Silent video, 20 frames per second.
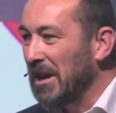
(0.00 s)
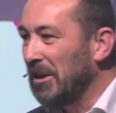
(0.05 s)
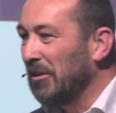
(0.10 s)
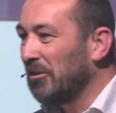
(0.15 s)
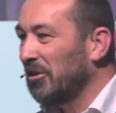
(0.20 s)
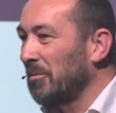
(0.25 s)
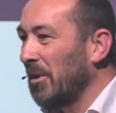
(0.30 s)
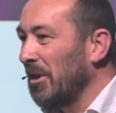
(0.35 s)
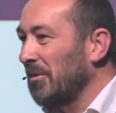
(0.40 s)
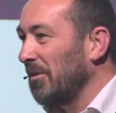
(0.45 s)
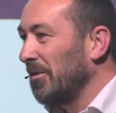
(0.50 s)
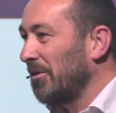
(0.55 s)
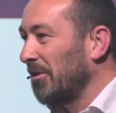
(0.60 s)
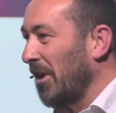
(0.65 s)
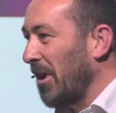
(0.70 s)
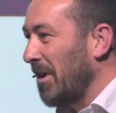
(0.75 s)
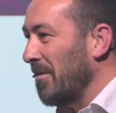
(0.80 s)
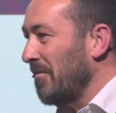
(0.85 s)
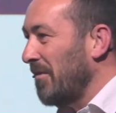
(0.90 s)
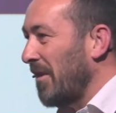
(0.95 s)
you so much for your
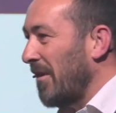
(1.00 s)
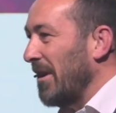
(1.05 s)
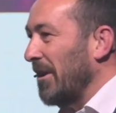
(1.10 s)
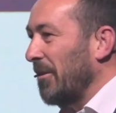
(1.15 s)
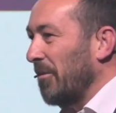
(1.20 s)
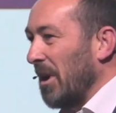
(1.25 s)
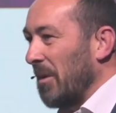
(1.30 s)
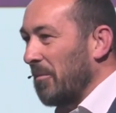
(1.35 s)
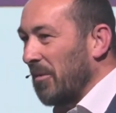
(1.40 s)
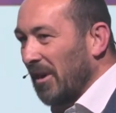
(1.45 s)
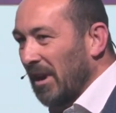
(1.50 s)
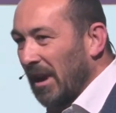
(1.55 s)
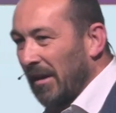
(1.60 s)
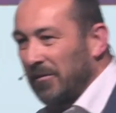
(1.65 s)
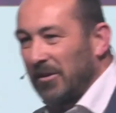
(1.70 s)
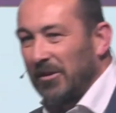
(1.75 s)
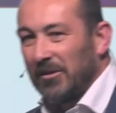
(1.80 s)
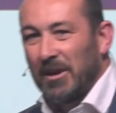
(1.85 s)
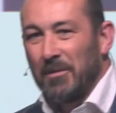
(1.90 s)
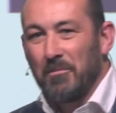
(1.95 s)
time. Very quick, but love
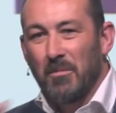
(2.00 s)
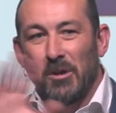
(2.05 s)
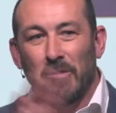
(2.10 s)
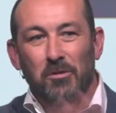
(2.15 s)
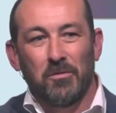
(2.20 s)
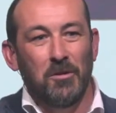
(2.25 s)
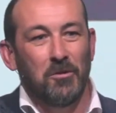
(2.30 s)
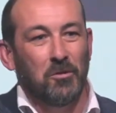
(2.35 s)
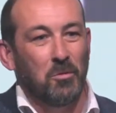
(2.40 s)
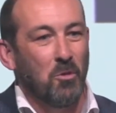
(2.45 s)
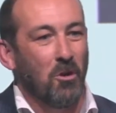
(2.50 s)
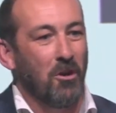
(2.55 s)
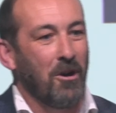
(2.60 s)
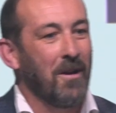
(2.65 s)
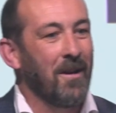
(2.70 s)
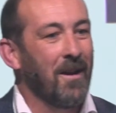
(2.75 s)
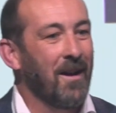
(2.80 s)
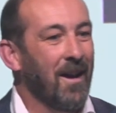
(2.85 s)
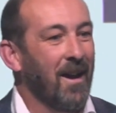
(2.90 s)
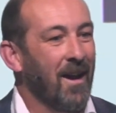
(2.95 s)
to see most of you tomorrow
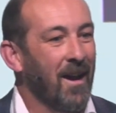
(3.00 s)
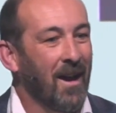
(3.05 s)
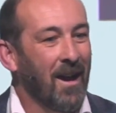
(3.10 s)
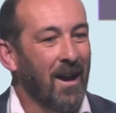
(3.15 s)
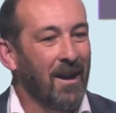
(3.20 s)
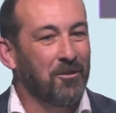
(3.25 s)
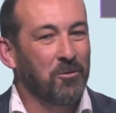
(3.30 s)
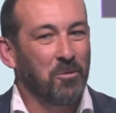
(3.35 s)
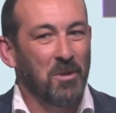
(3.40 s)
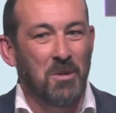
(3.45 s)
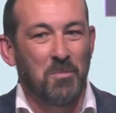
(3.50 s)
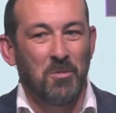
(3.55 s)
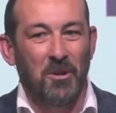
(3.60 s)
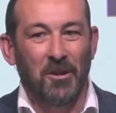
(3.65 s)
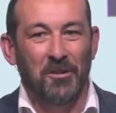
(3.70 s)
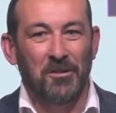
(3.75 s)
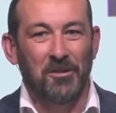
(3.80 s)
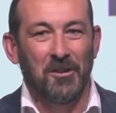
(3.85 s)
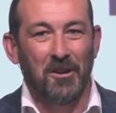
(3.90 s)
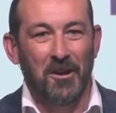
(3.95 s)
at
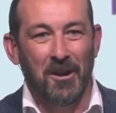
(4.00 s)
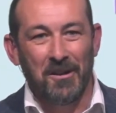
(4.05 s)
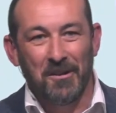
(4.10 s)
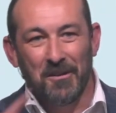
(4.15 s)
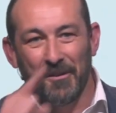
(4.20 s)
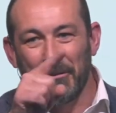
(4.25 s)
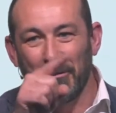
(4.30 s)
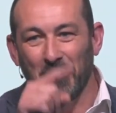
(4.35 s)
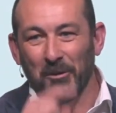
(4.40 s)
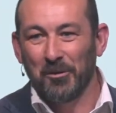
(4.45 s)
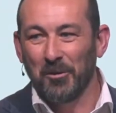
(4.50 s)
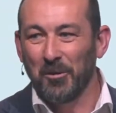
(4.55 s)
9:20 across the